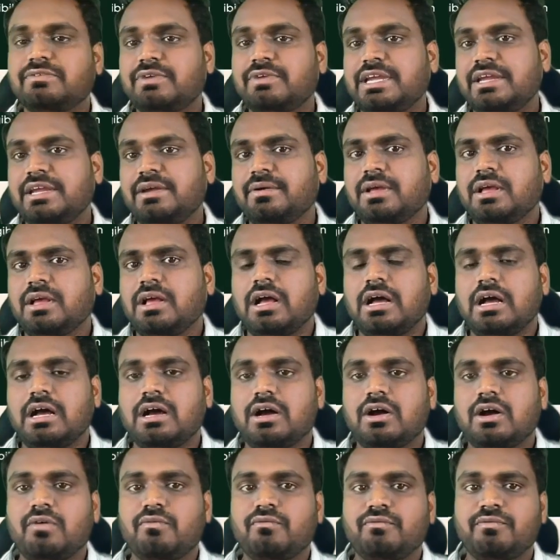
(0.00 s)
way,
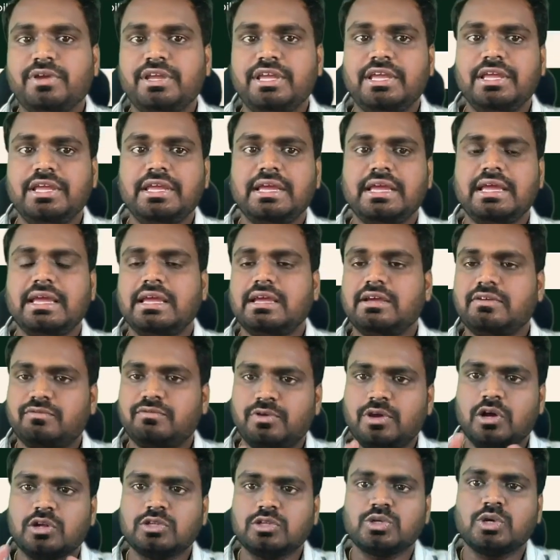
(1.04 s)

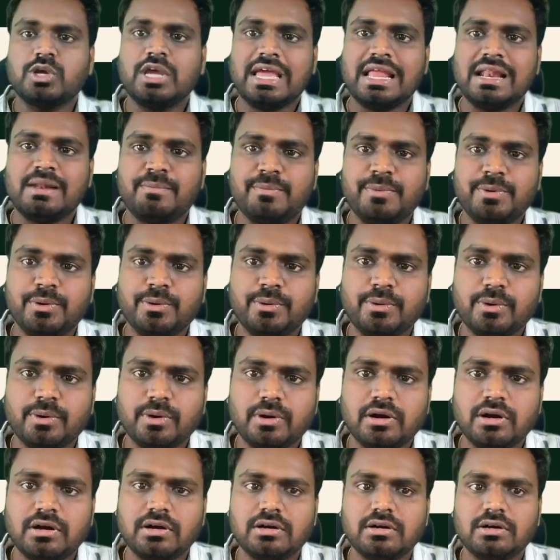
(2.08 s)
we also help you
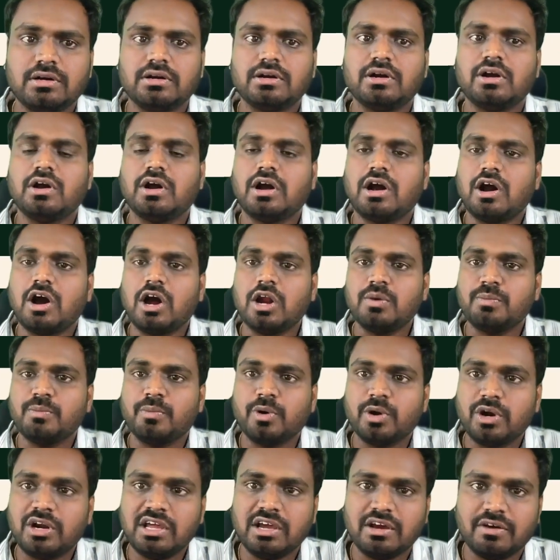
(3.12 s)
on
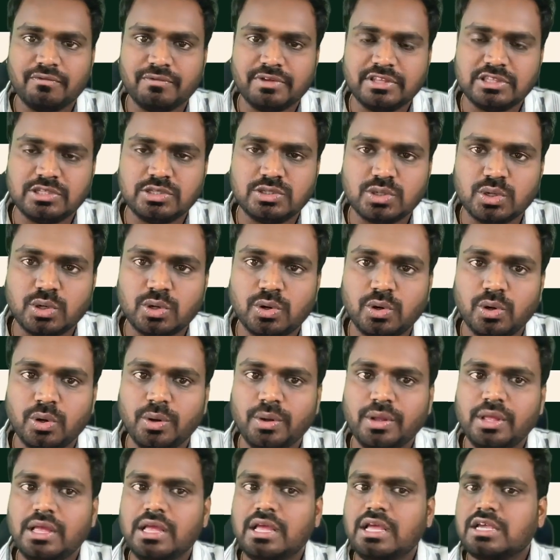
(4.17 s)
board with
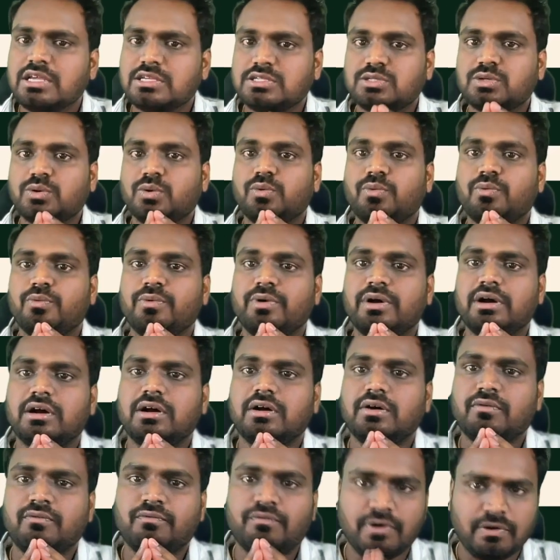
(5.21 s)
Zoho.
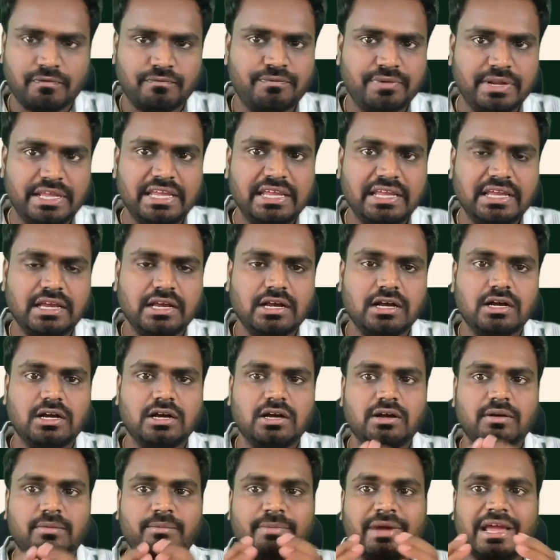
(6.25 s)
So for free,
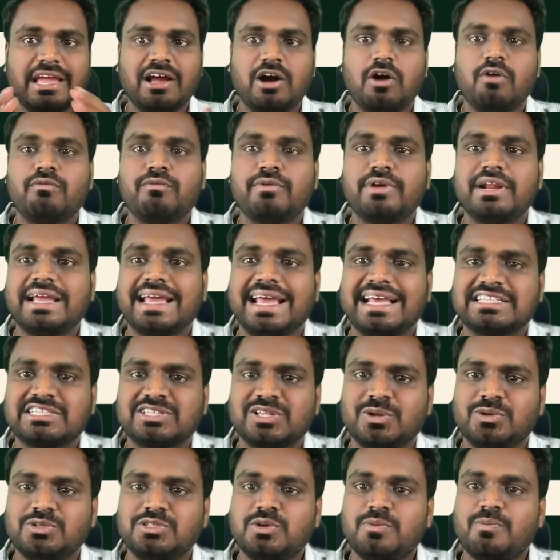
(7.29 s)
by offering
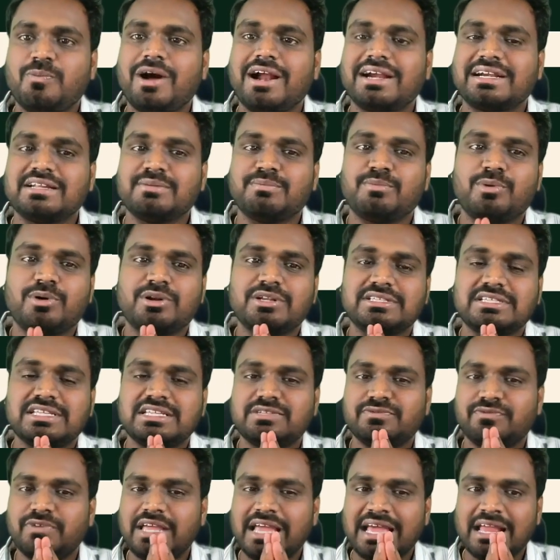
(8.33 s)
exclusive partner
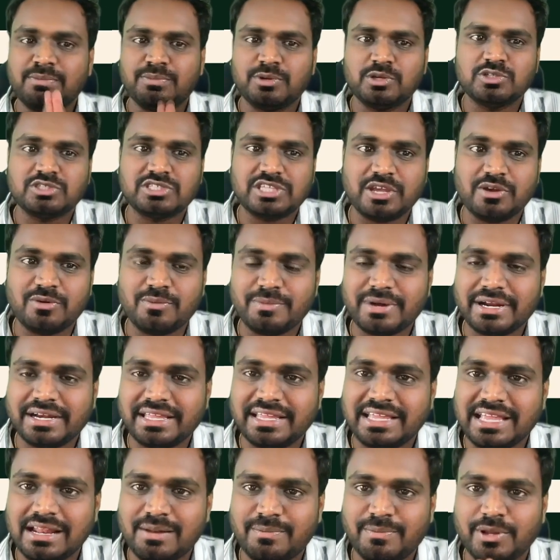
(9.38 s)
bonuses, we help you save
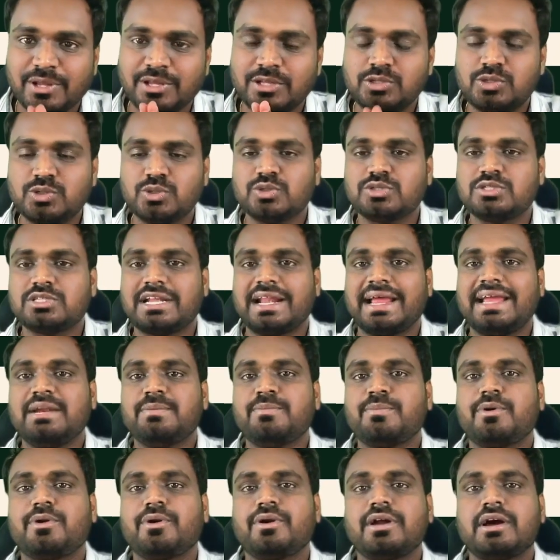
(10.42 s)
money, helping you choose the
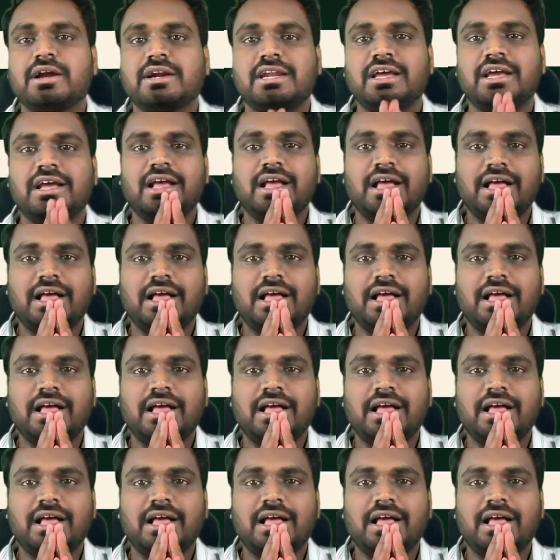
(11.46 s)
right product,